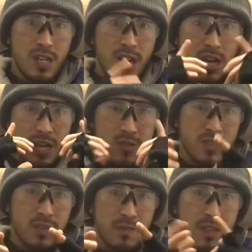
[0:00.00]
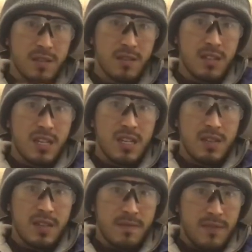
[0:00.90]
eye on something,
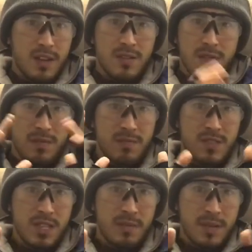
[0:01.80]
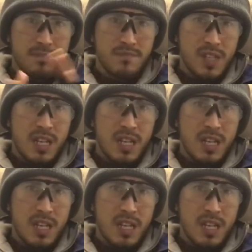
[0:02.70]
then fair enough, save up.